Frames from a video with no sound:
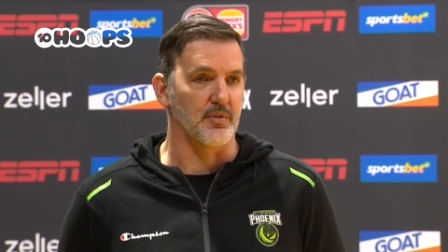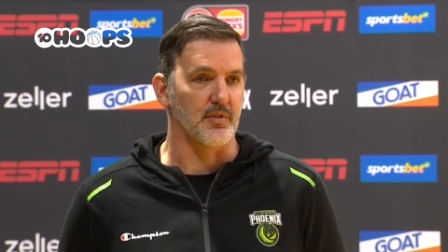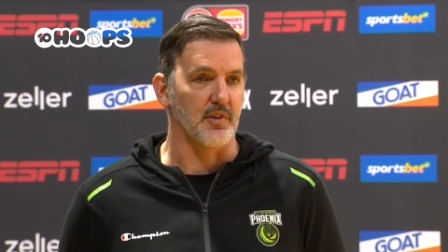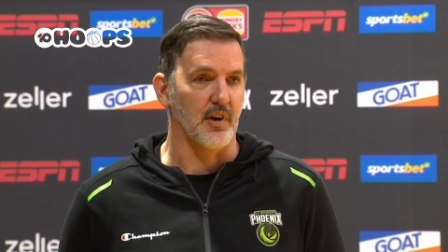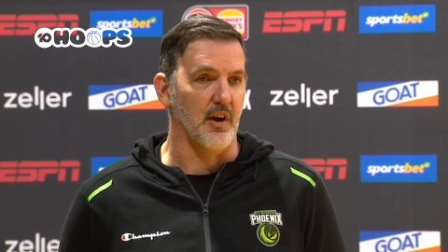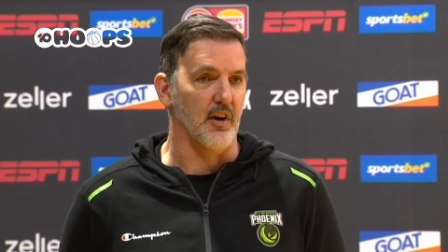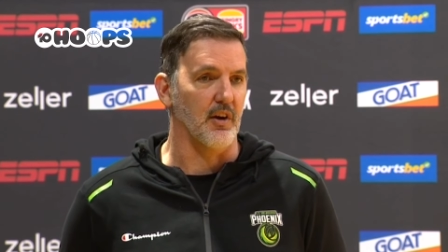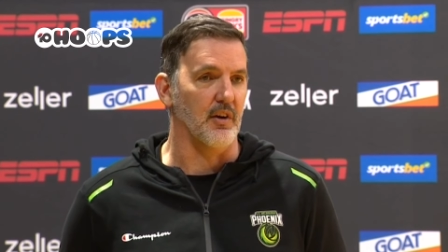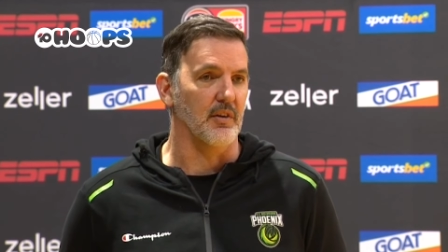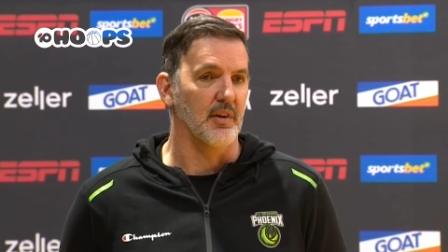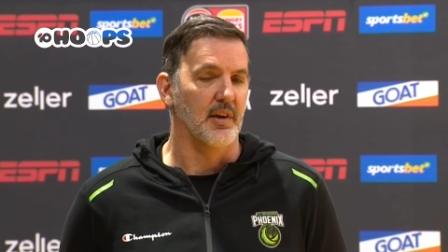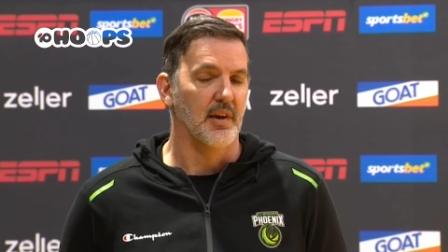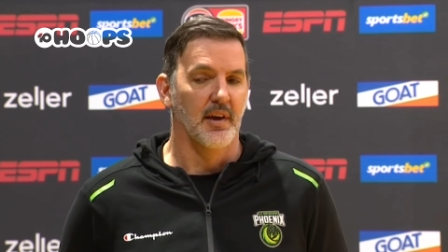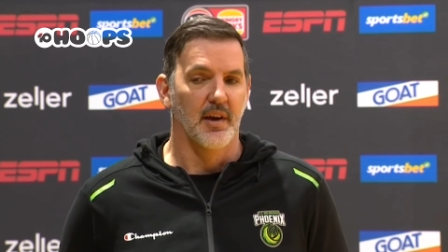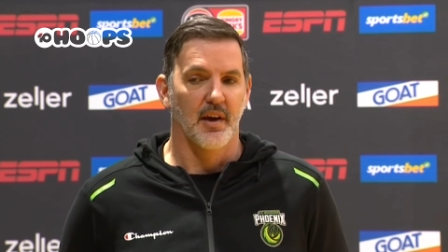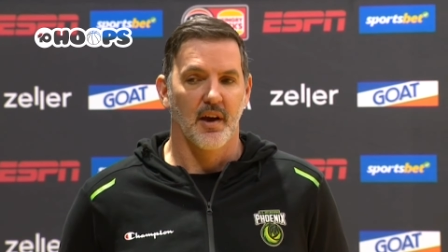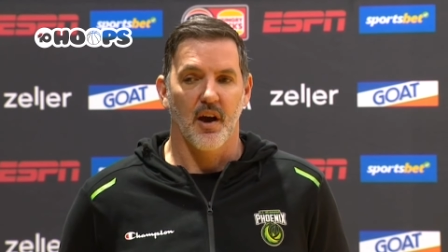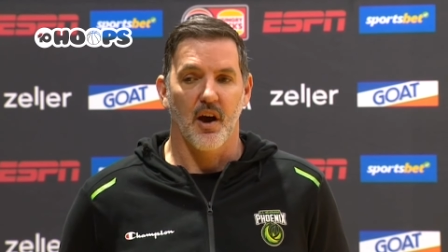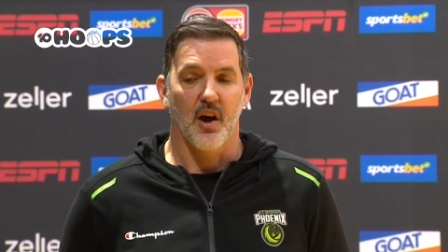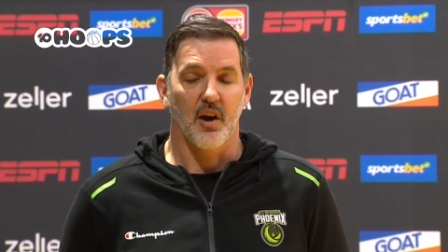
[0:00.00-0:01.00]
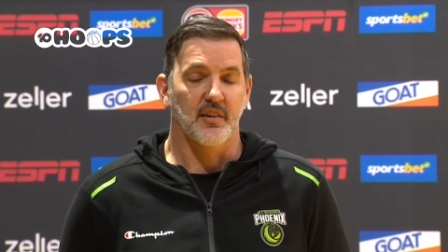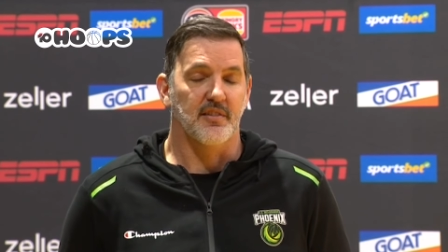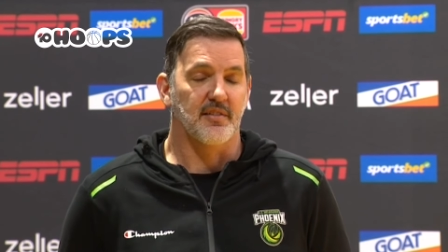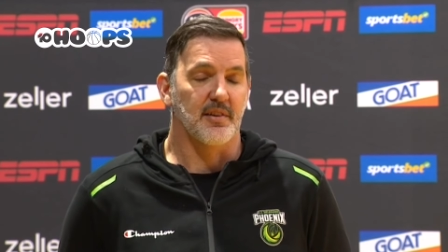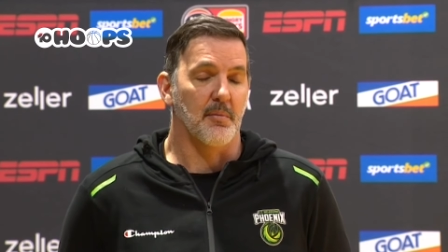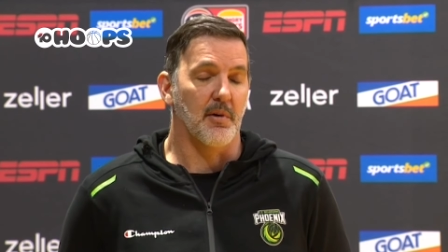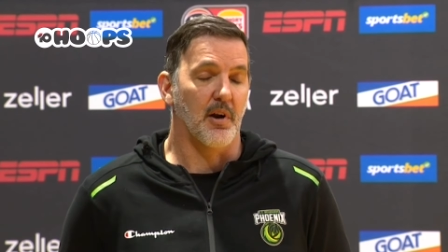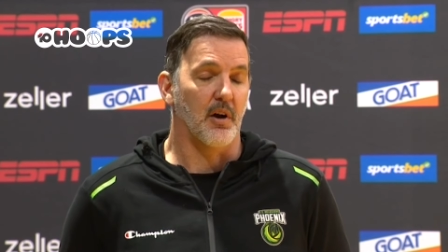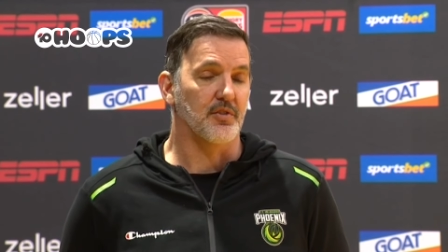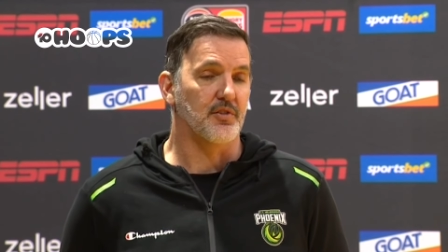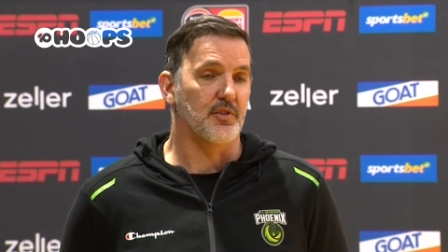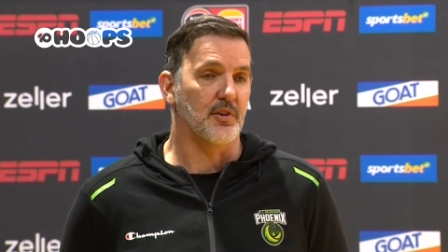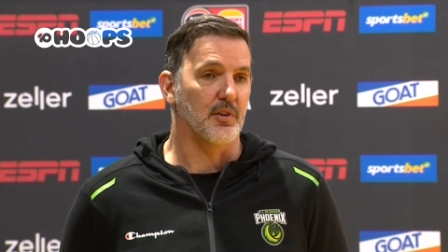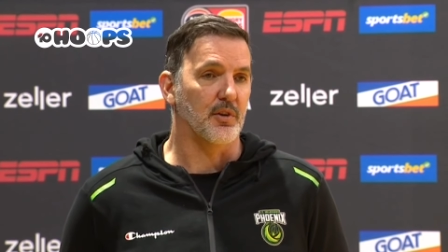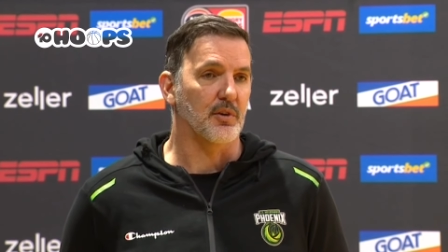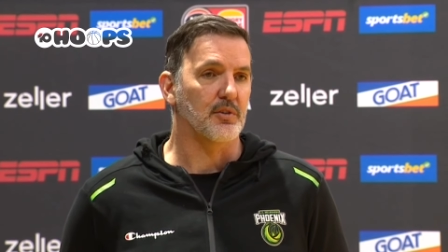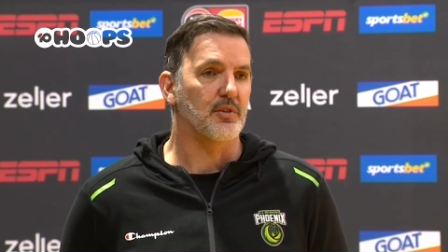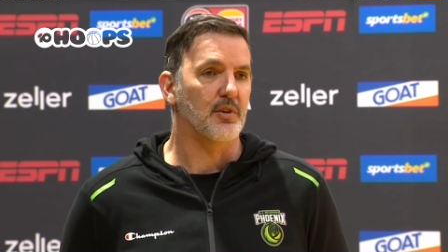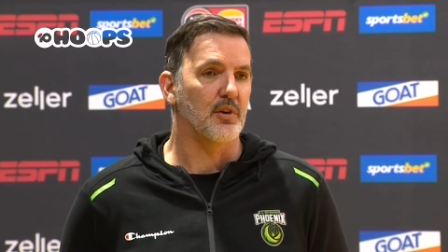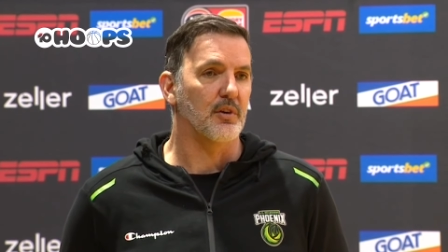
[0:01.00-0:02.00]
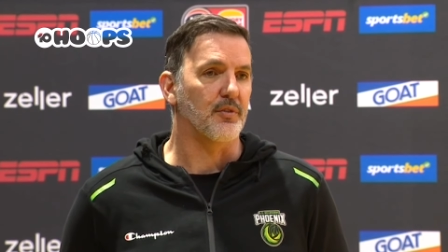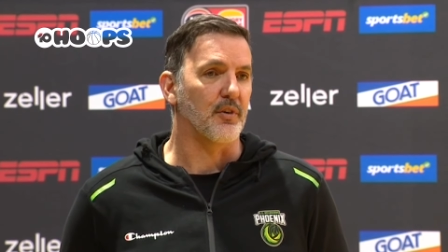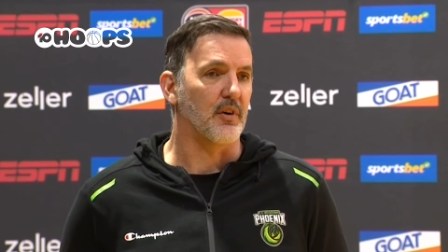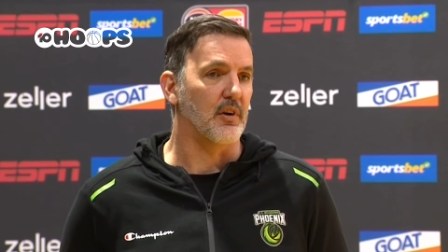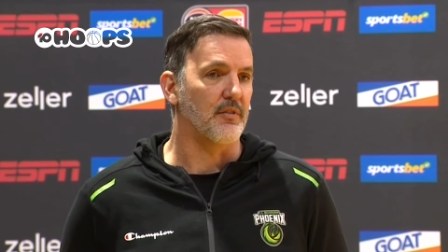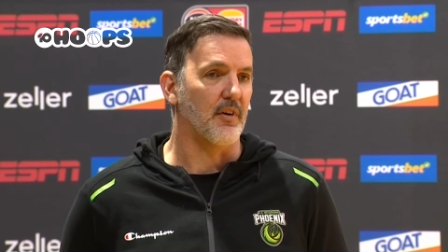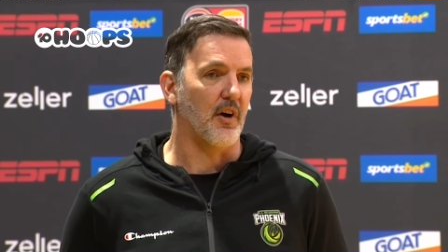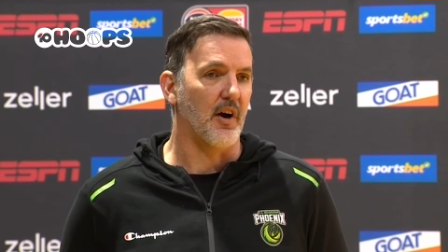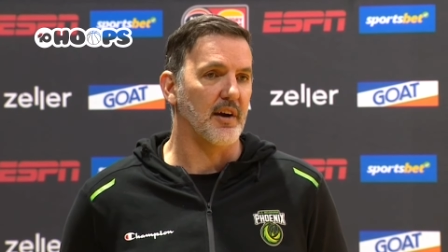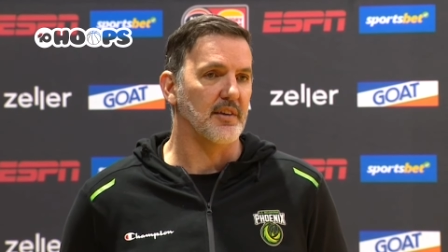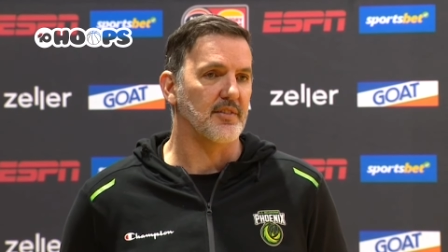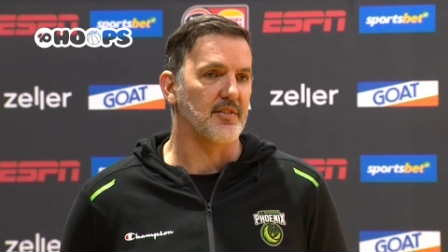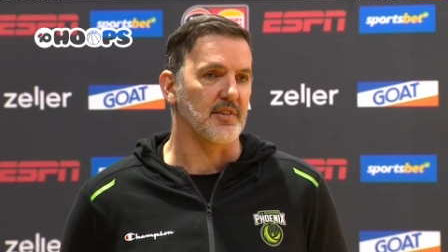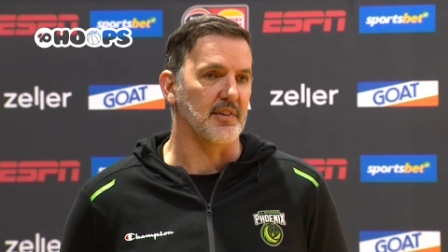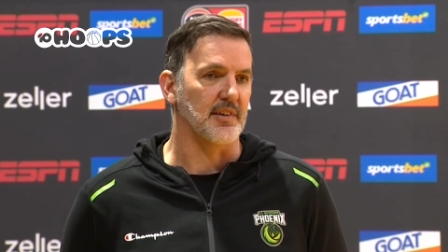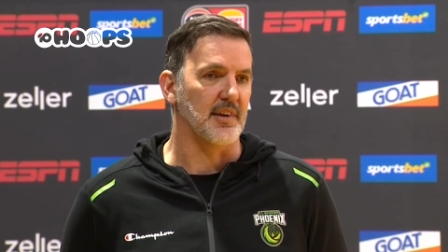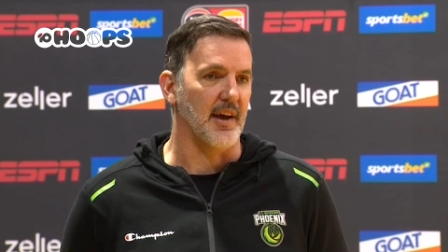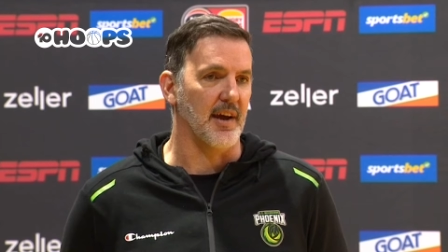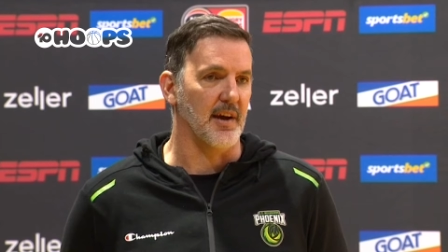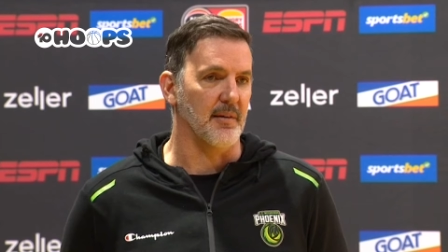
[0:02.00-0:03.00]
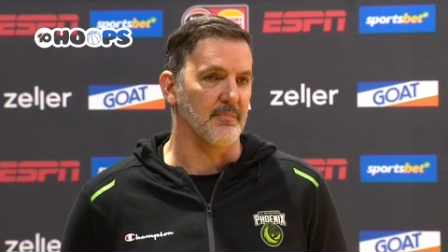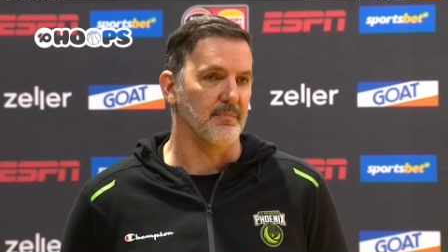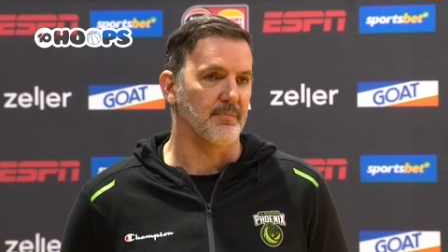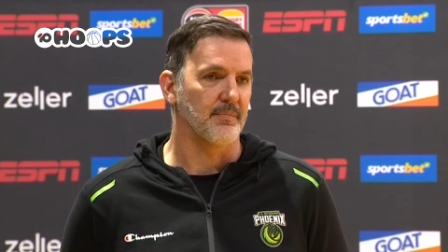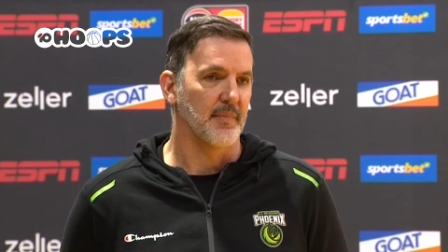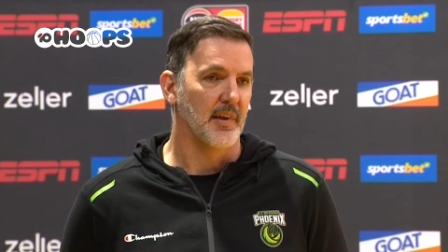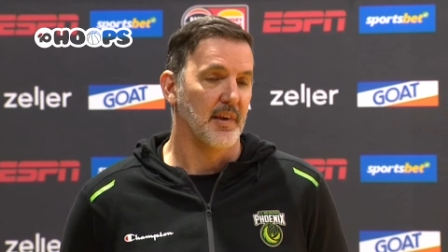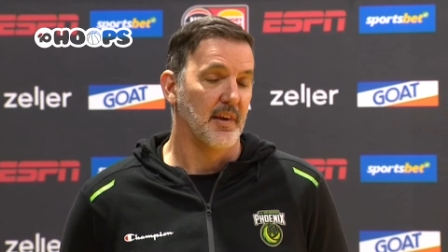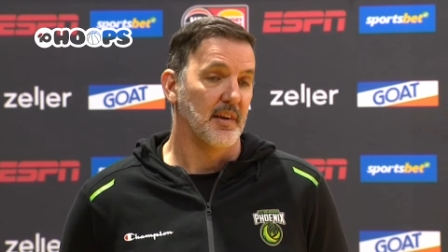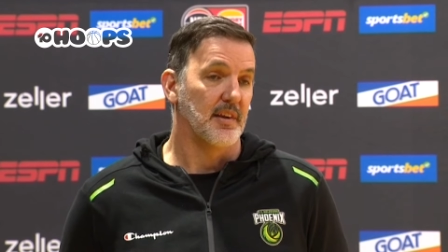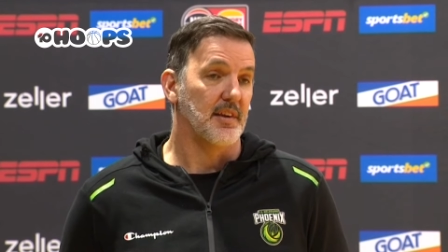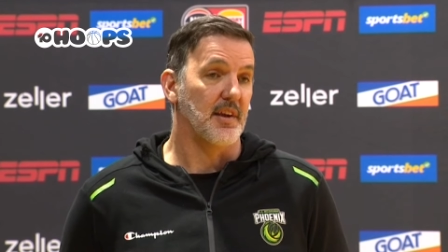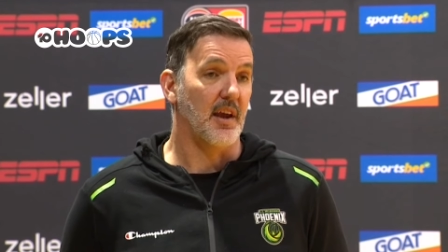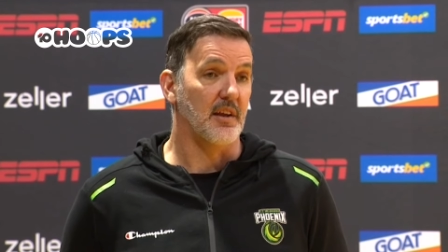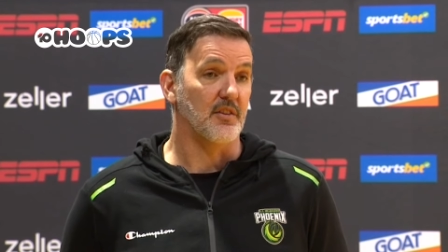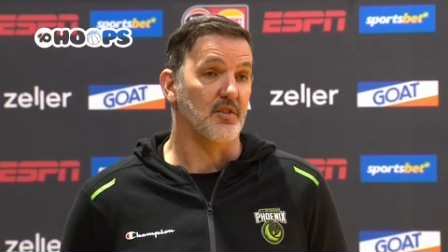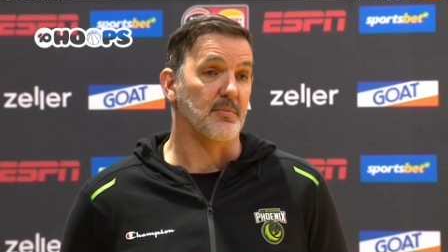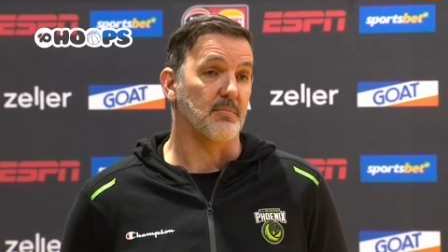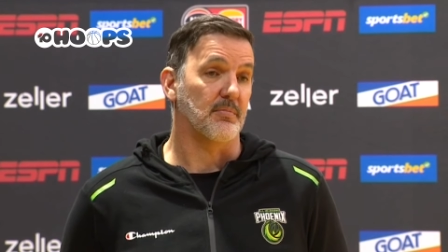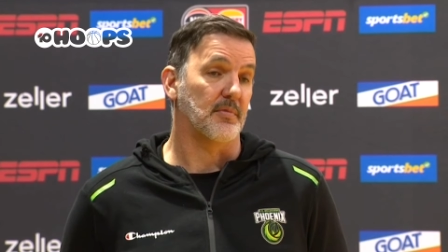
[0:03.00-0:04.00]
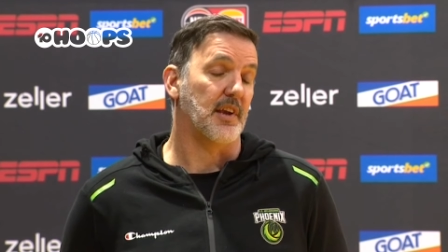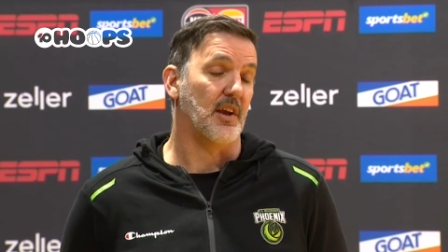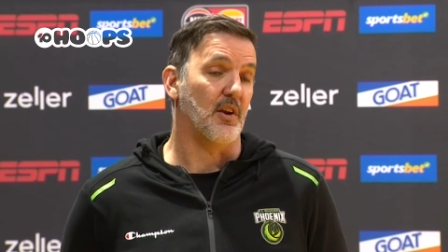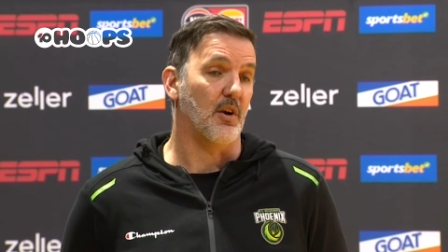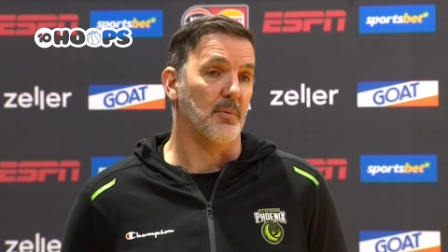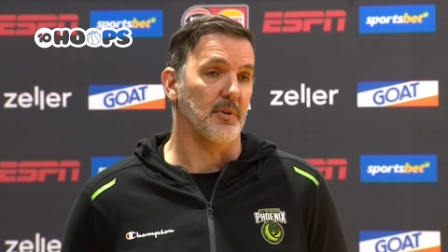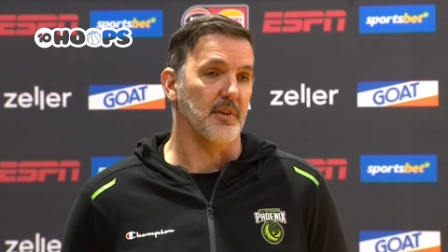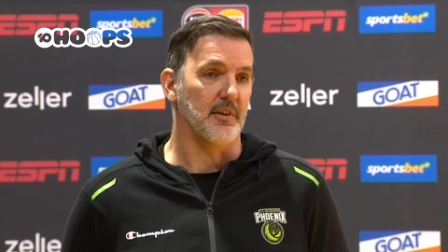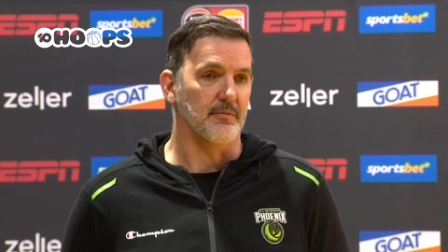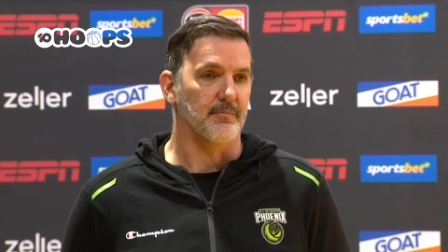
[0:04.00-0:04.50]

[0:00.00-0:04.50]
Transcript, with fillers: So uh, someone I'll still look to for advice and um, yeah, just get on with